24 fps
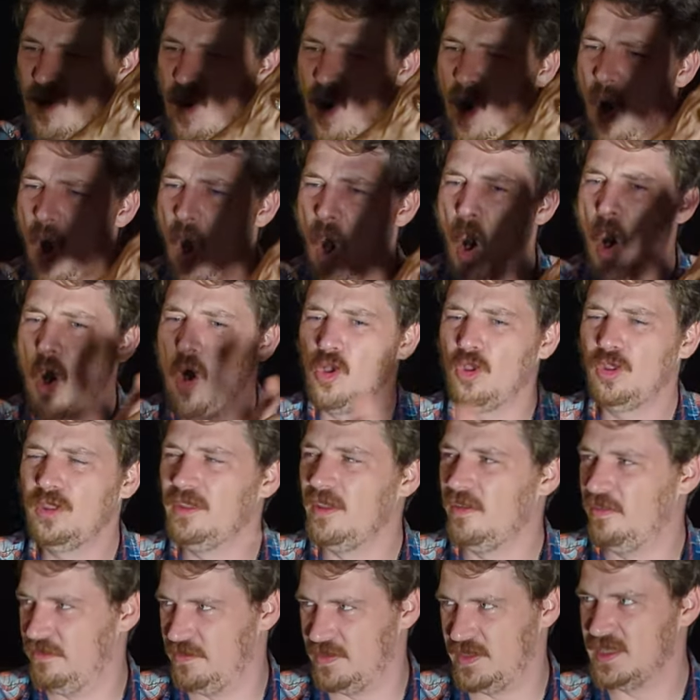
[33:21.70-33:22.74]
All of
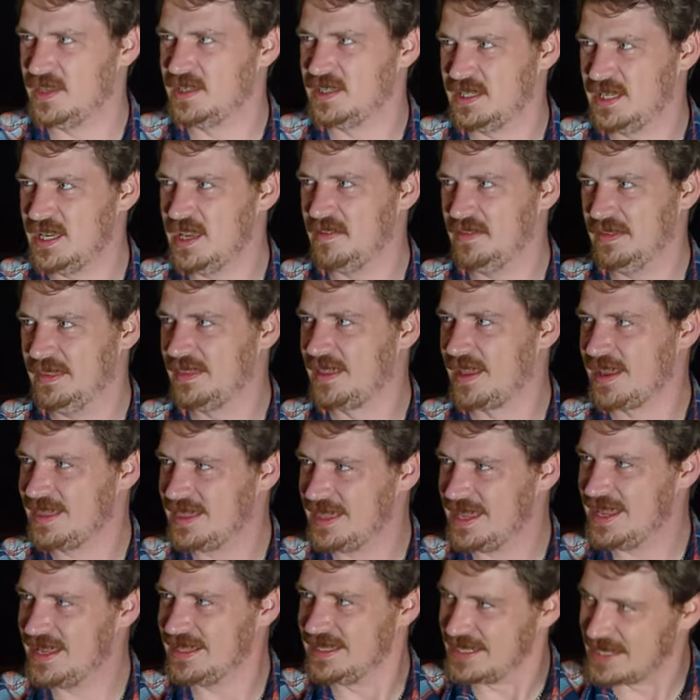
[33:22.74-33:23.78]
the C, like the
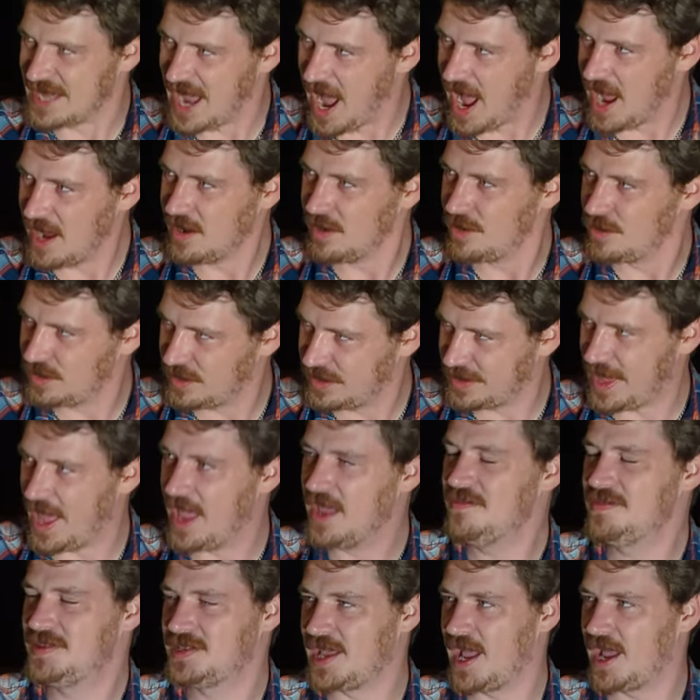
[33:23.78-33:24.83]
entire life
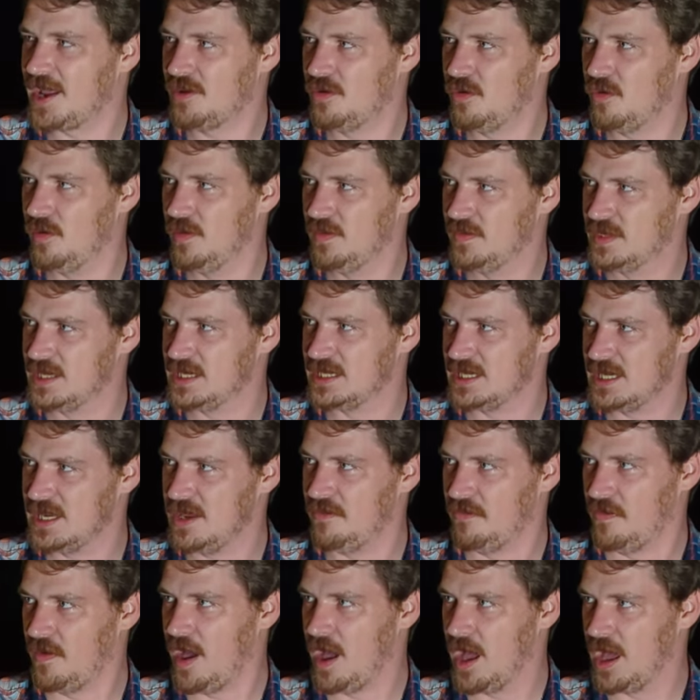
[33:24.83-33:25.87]
cycle of the
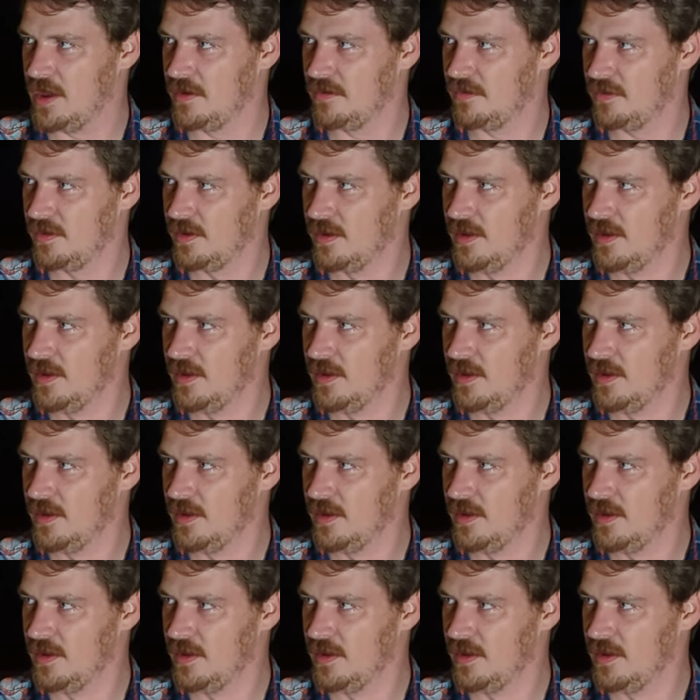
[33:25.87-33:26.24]
C5. Okay.